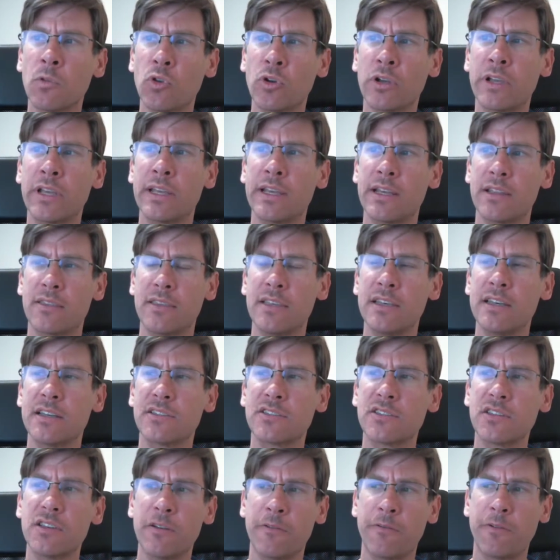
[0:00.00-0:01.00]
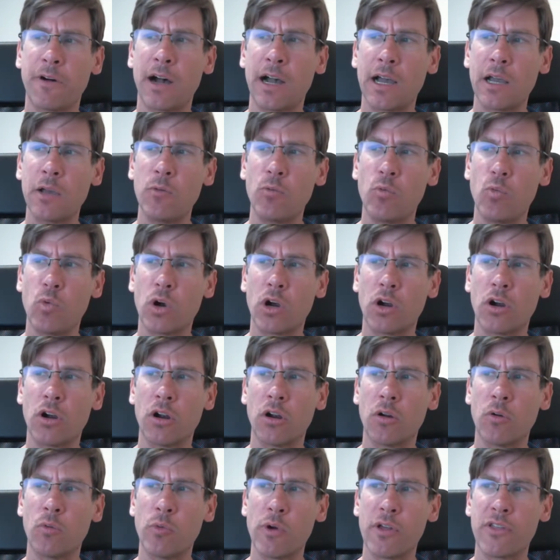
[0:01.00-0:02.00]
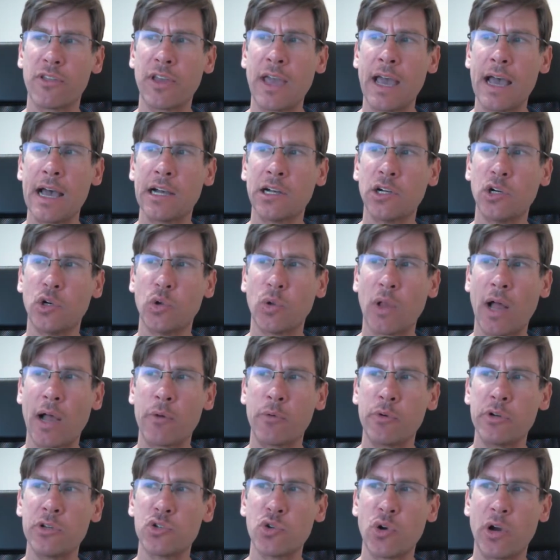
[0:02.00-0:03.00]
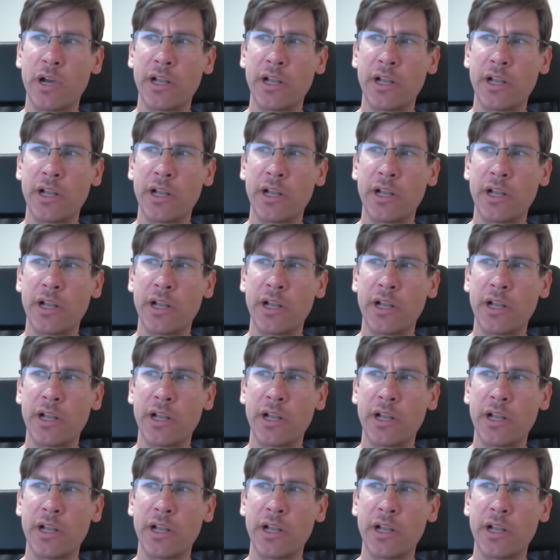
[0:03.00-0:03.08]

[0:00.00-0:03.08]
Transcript: looking at this, if I were with Kaggle, I would